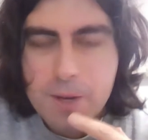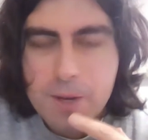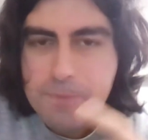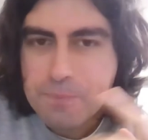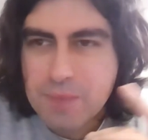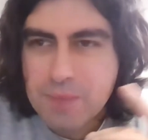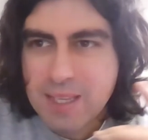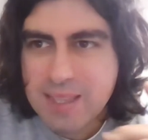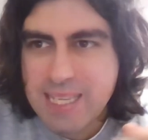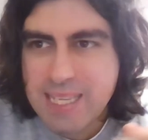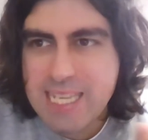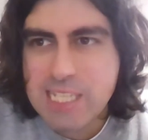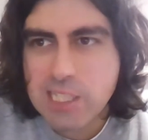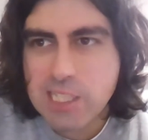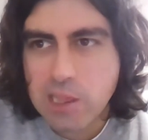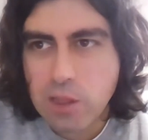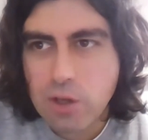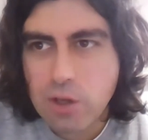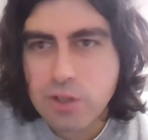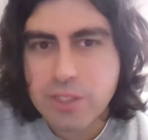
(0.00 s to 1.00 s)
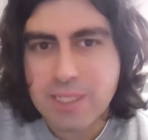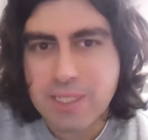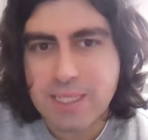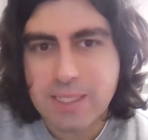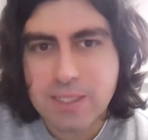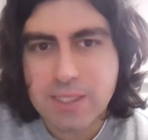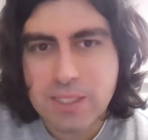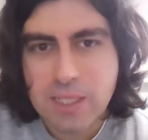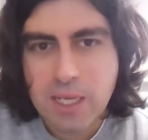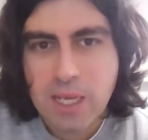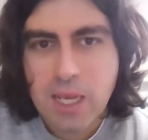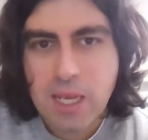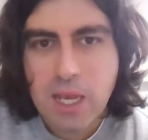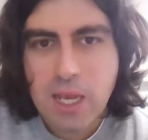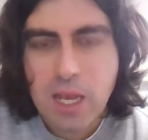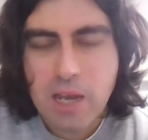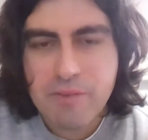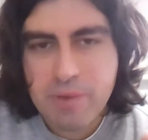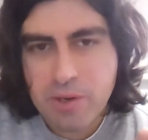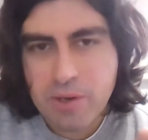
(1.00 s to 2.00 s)
These losses
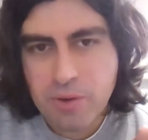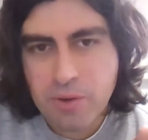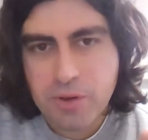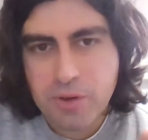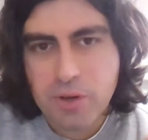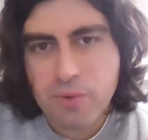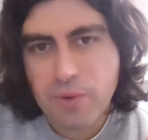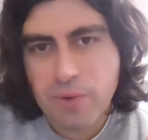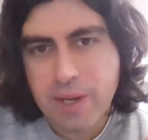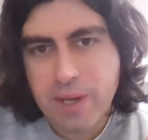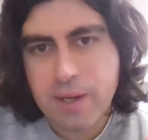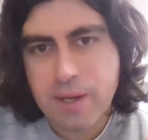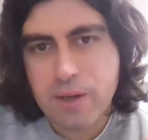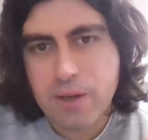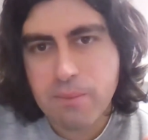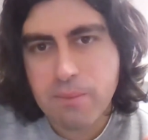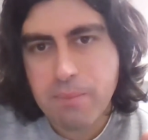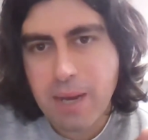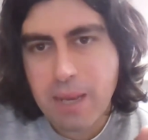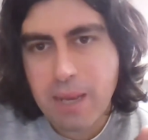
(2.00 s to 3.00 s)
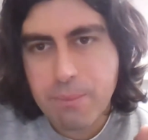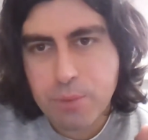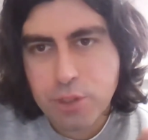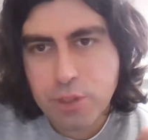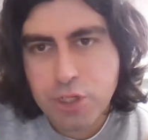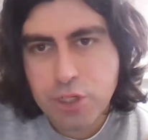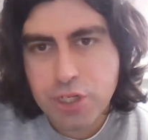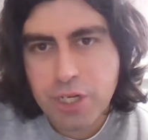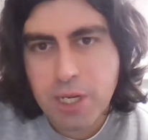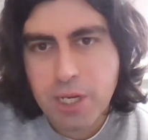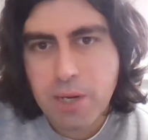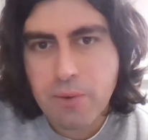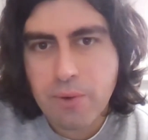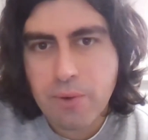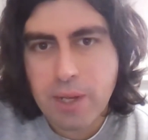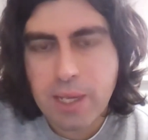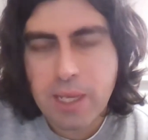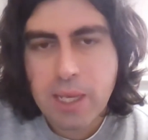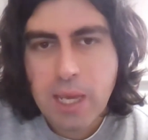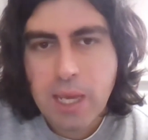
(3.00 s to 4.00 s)
have been underwritten by
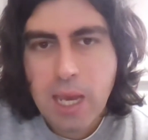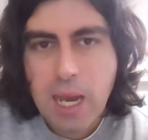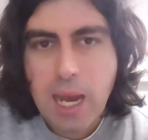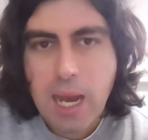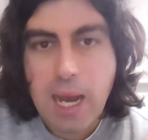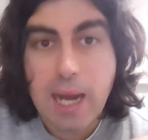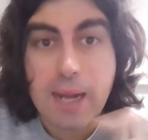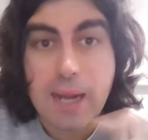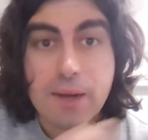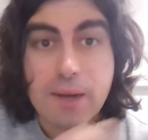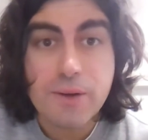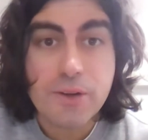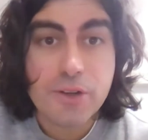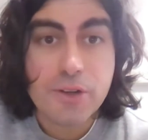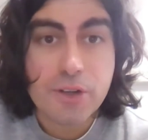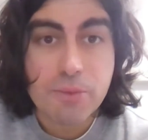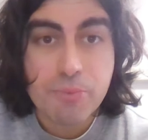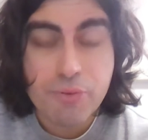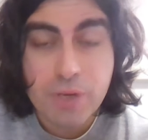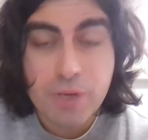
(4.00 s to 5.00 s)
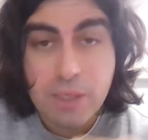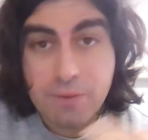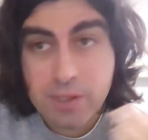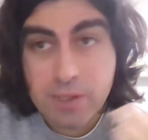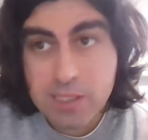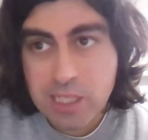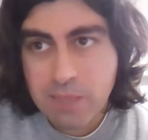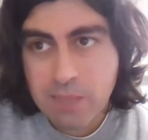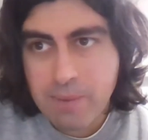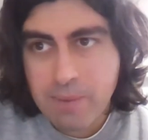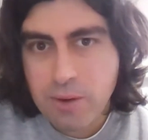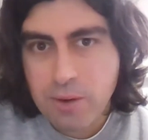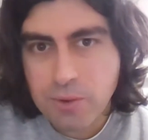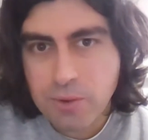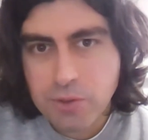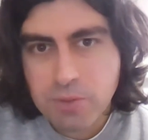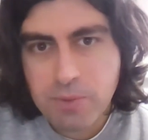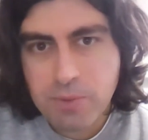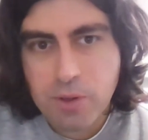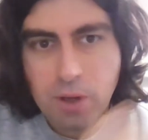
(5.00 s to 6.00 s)
Moshiri and previously by
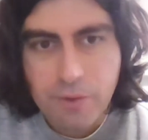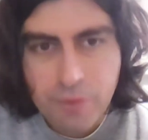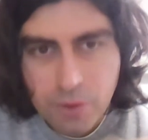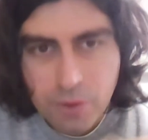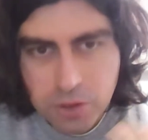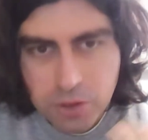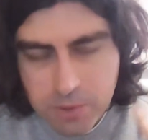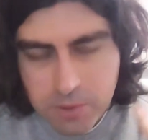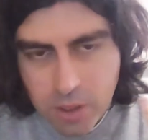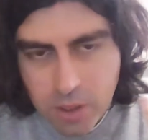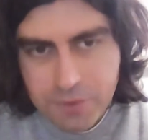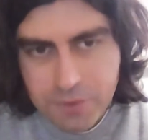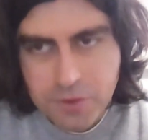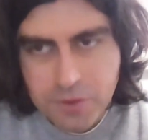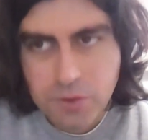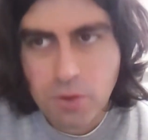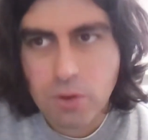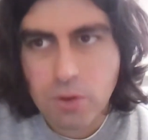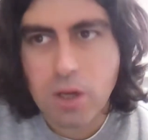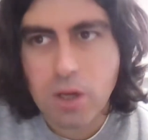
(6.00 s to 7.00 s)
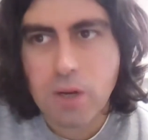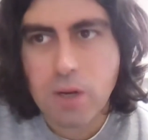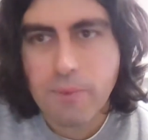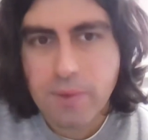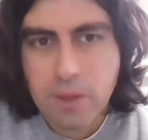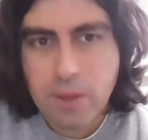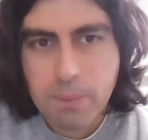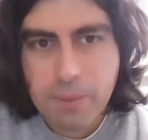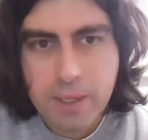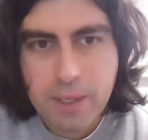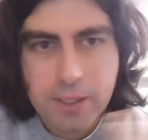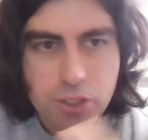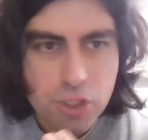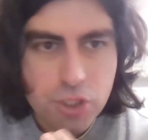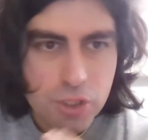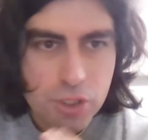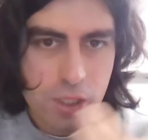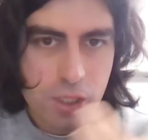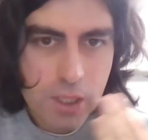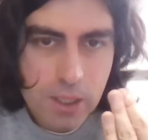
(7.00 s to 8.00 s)
Usmanov. Usmanov's no longer in the
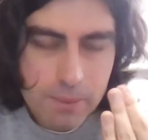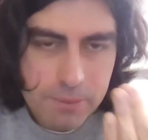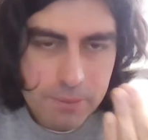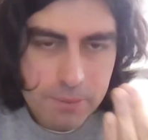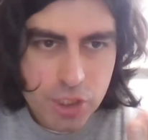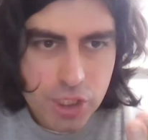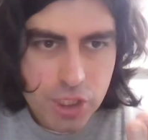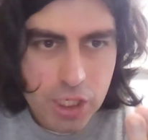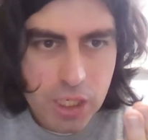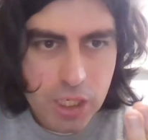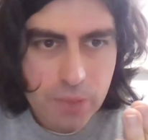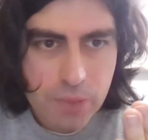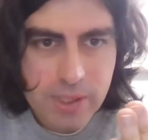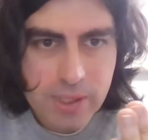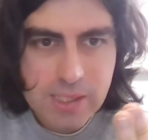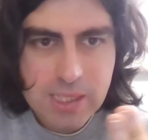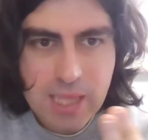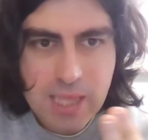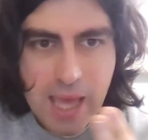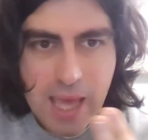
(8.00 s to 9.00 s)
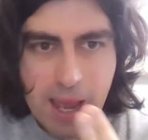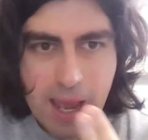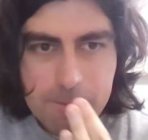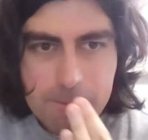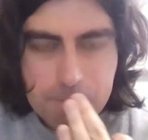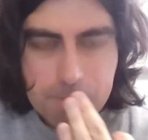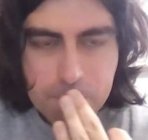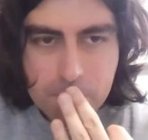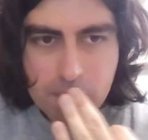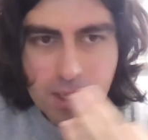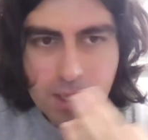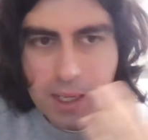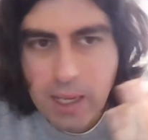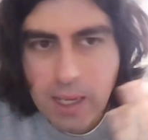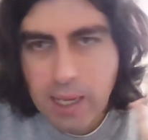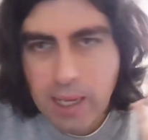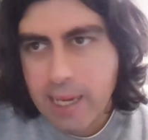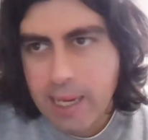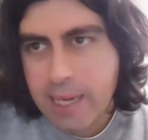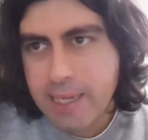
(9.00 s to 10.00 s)
picture. Moshiri's there.
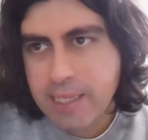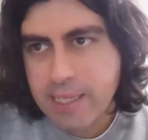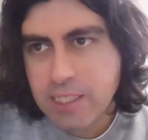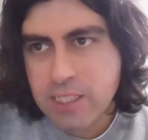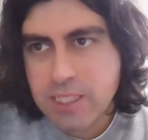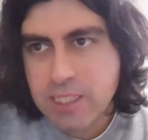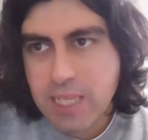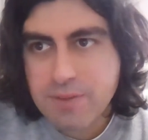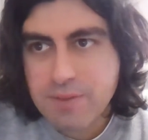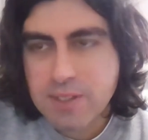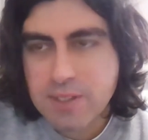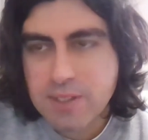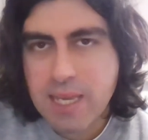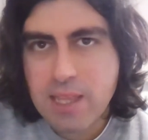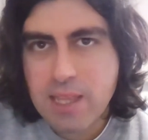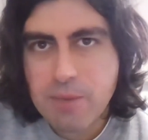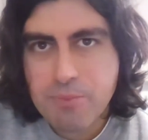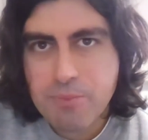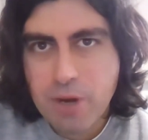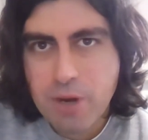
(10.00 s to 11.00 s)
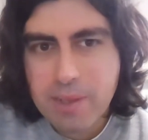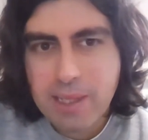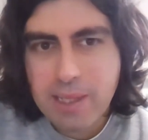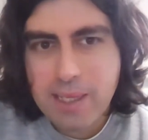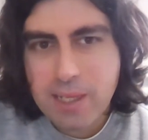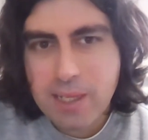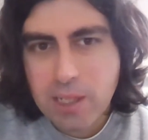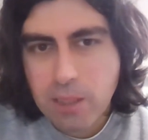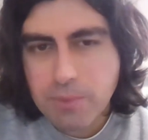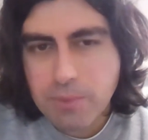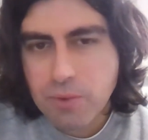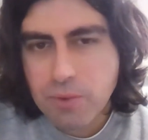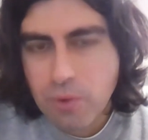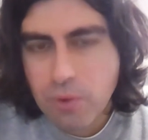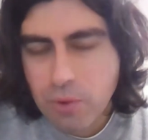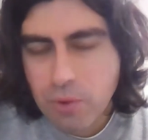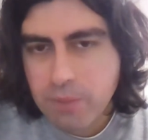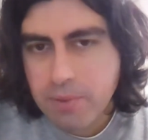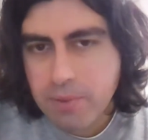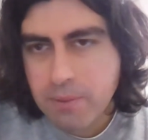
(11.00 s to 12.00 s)
And it's safe to say that Premier League clubs are
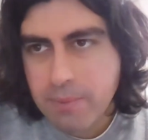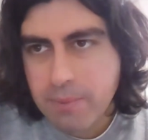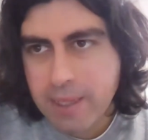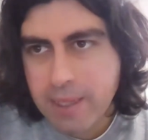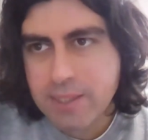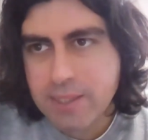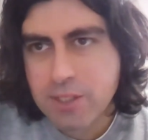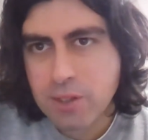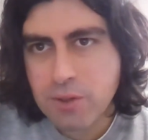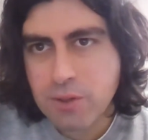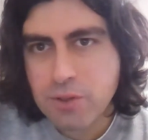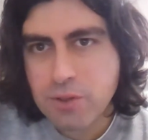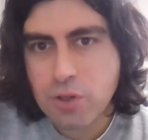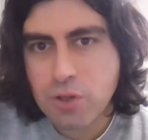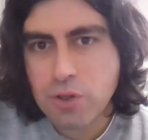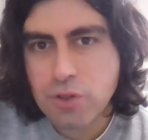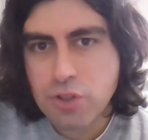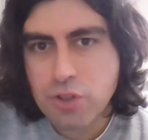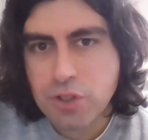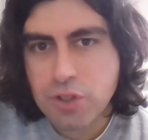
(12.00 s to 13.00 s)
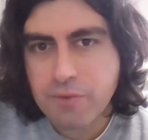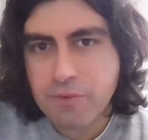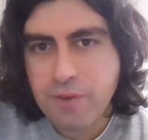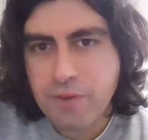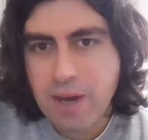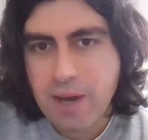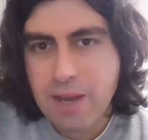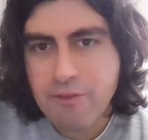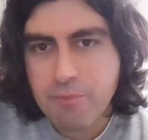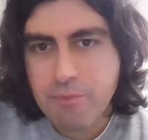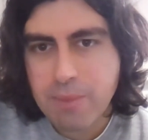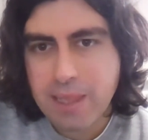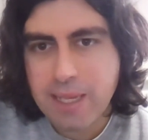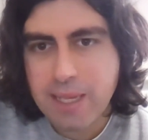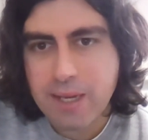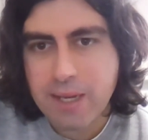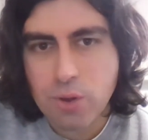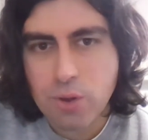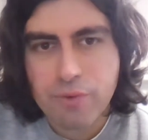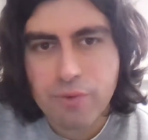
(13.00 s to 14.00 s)
only permitted to lose £105
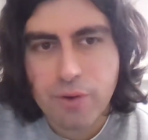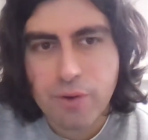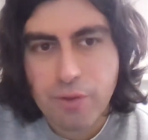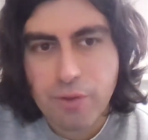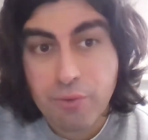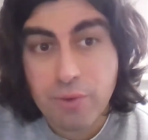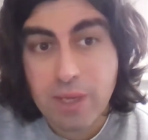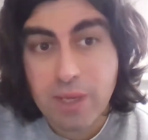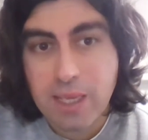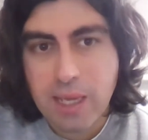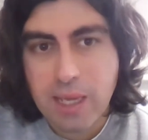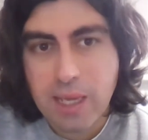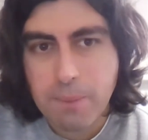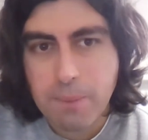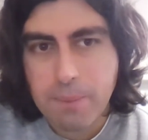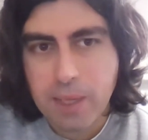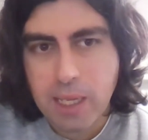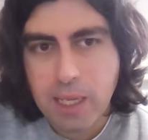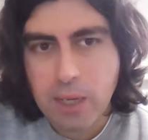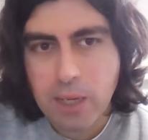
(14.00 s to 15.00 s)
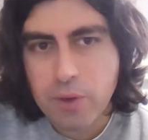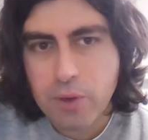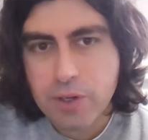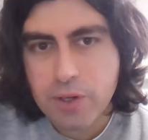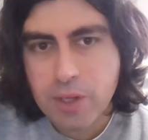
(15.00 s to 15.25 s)
million over a 3-year period.